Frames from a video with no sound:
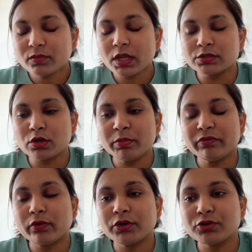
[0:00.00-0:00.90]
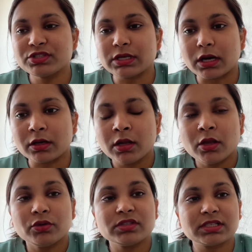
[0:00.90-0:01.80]
So before you start,
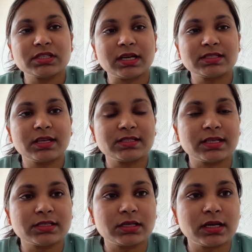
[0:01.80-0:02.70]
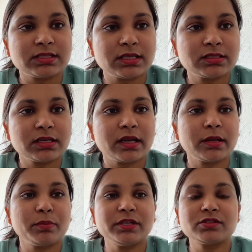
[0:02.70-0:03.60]
you just ask the assessor, can I
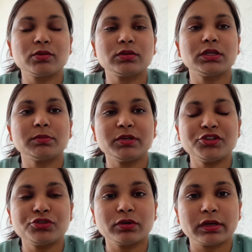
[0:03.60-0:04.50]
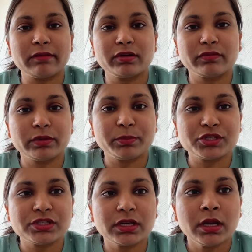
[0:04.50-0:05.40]
please know the blood sugar level of the
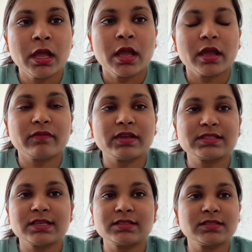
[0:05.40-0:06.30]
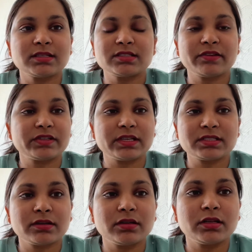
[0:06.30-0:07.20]
patient? If the assessor says it's
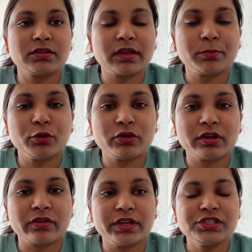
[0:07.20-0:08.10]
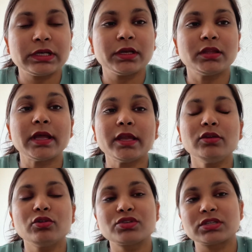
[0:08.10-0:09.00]
in the therapeutic range, then
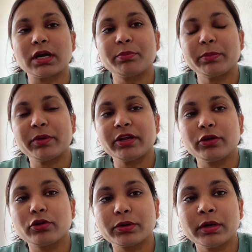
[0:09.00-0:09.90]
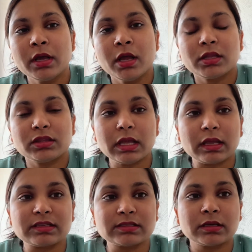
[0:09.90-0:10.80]
you start preparing your
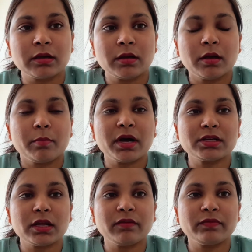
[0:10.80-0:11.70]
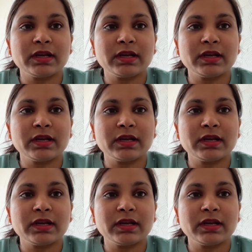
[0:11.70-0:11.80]
things. But if